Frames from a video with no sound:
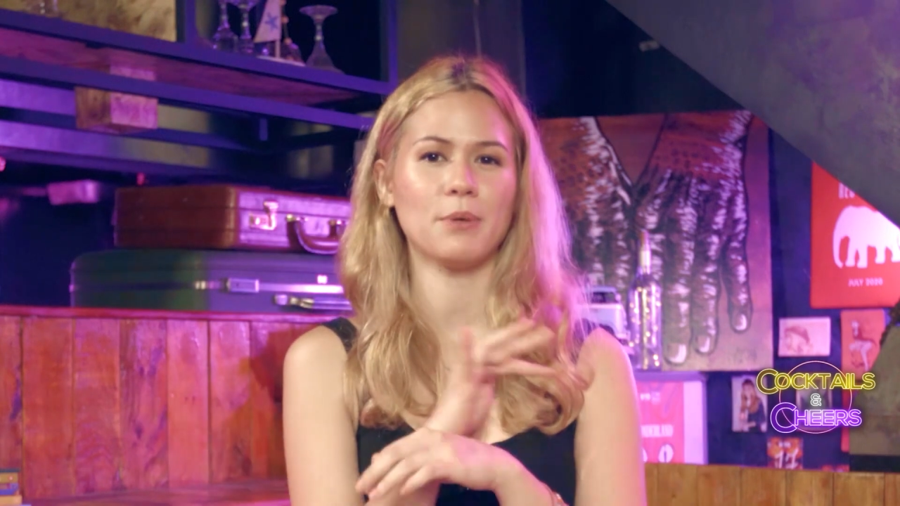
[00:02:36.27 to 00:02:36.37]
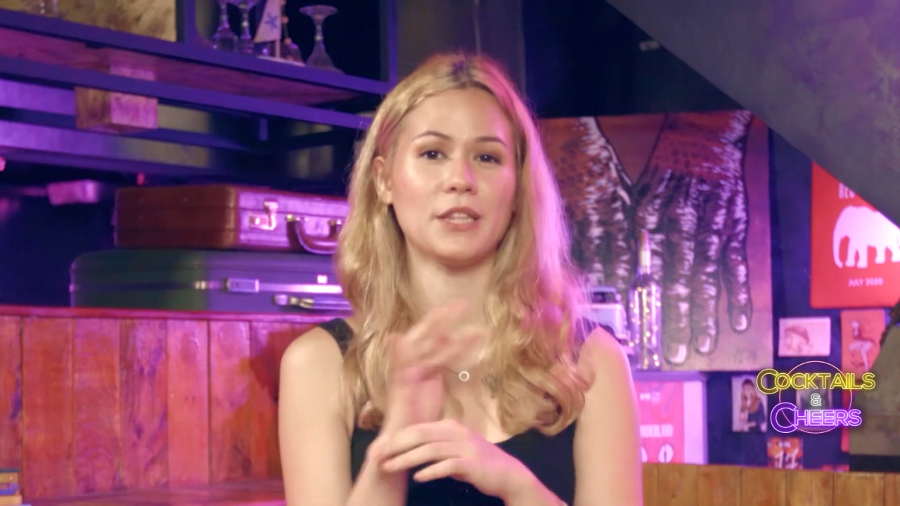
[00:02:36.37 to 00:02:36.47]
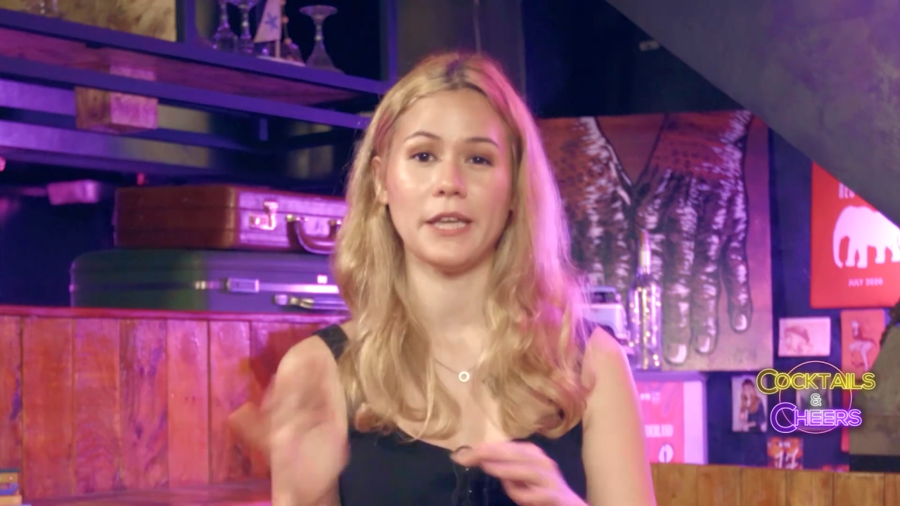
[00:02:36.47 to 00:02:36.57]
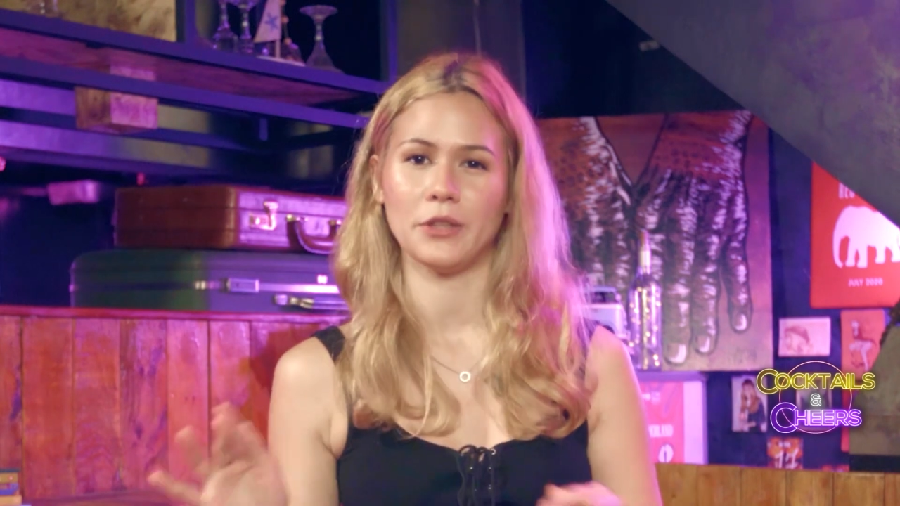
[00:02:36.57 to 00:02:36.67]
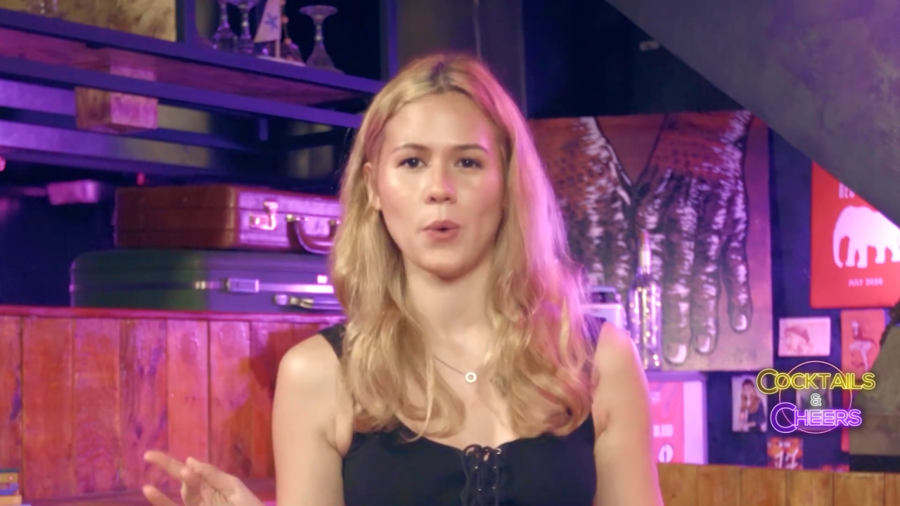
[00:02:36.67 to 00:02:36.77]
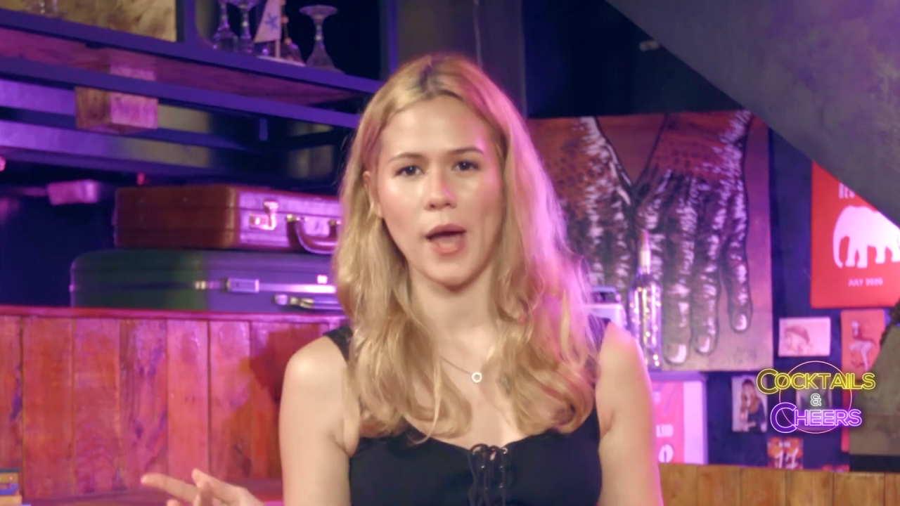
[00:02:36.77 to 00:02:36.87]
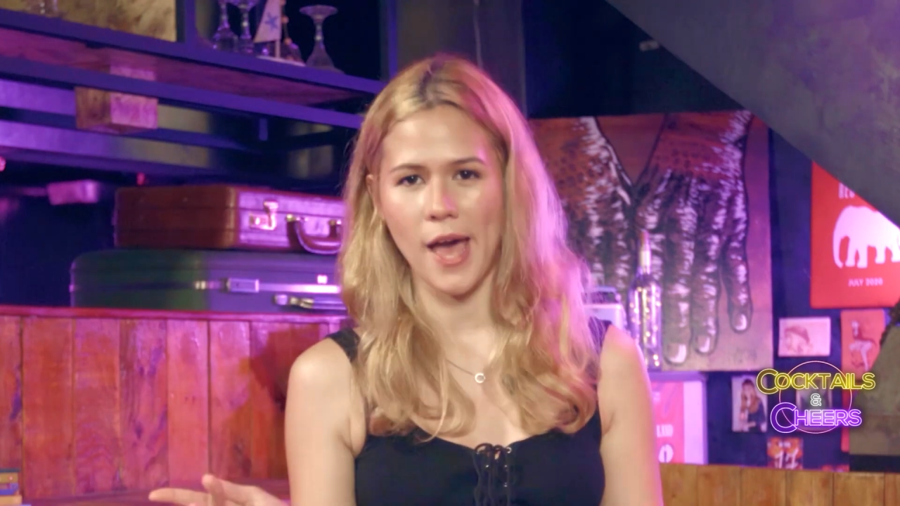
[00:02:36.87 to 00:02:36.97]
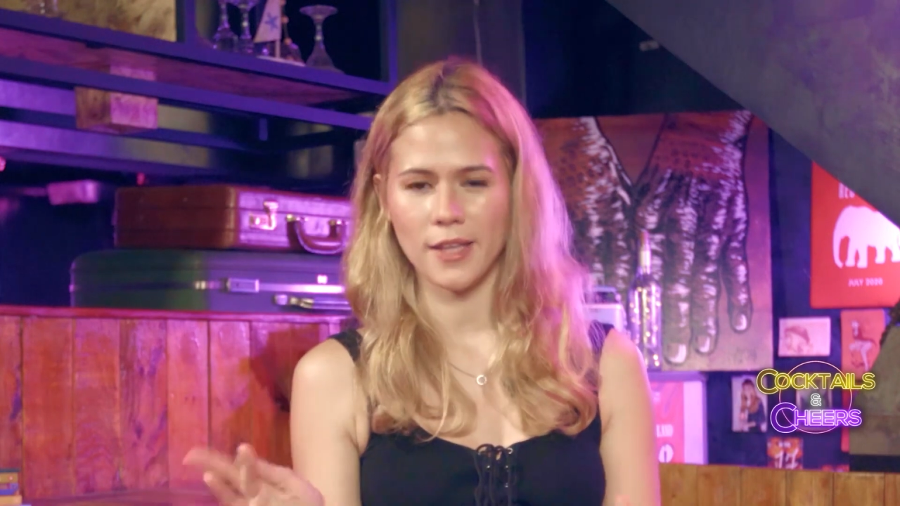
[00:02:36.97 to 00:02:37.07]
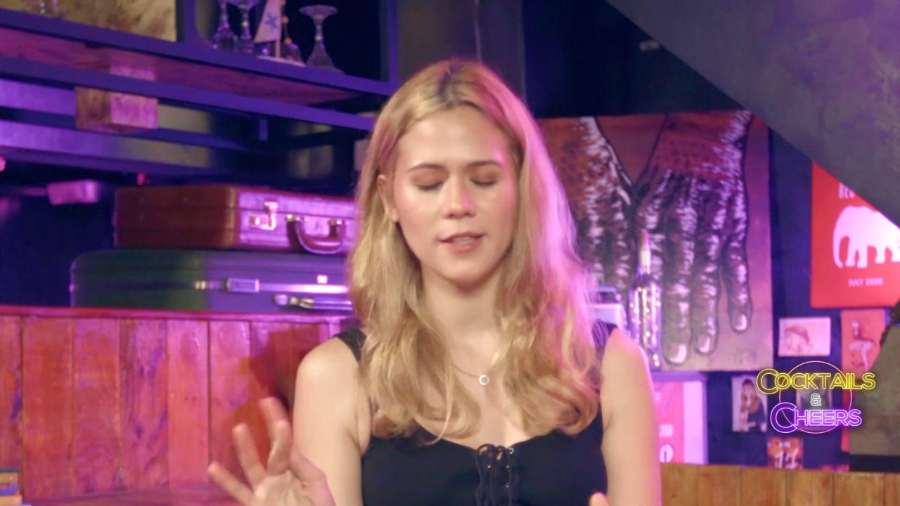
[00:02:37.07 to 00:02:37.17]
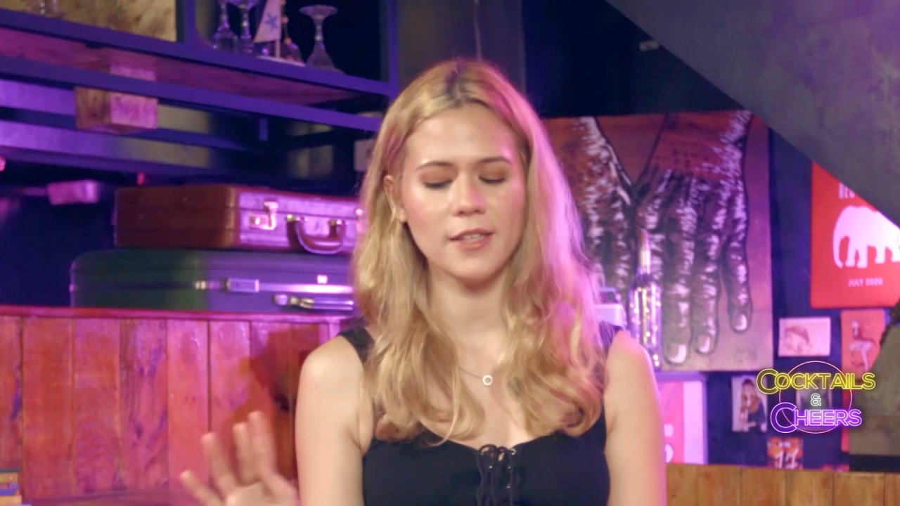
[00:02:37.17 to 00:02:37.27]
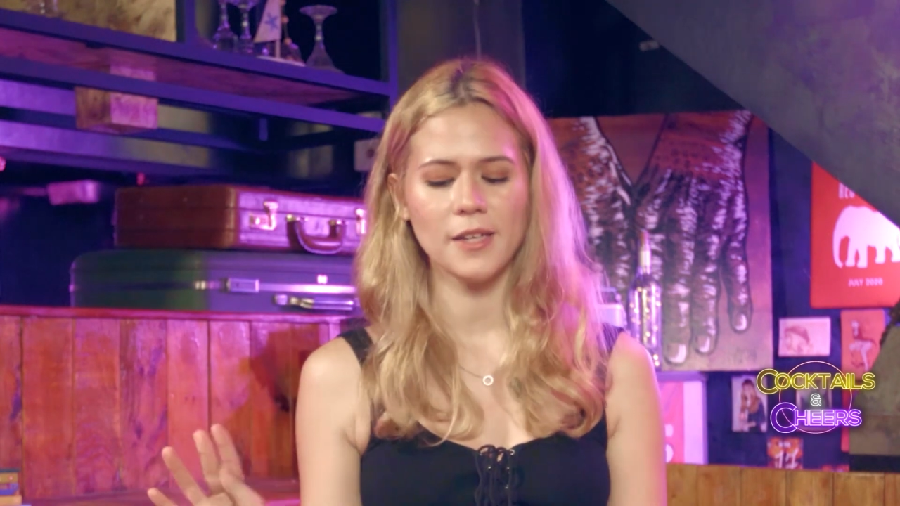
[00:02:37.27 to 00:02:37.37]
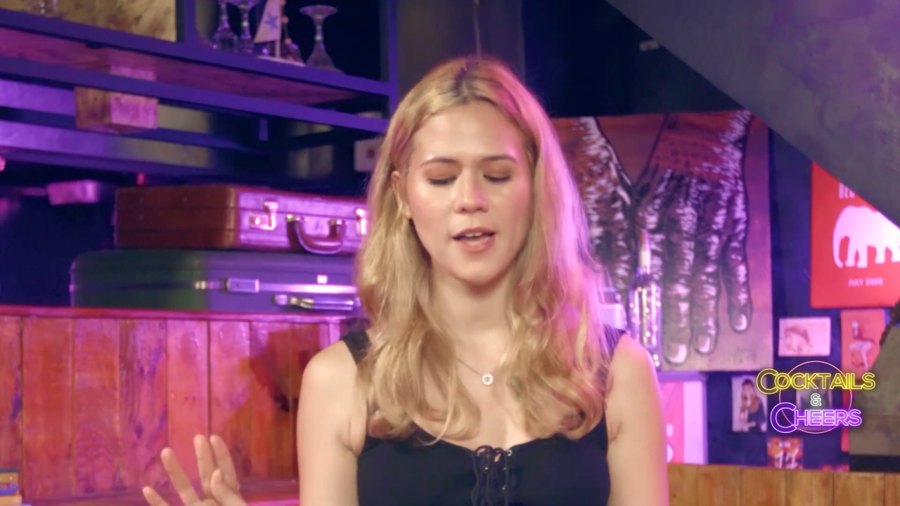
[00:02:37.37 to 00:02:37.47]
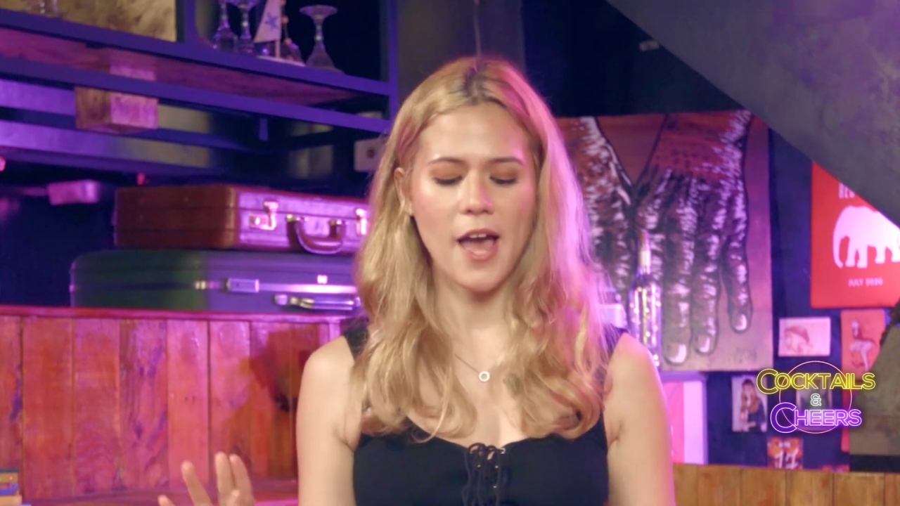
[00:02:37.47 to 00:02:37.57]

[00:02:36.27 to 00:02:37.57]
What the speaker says: Potato Head.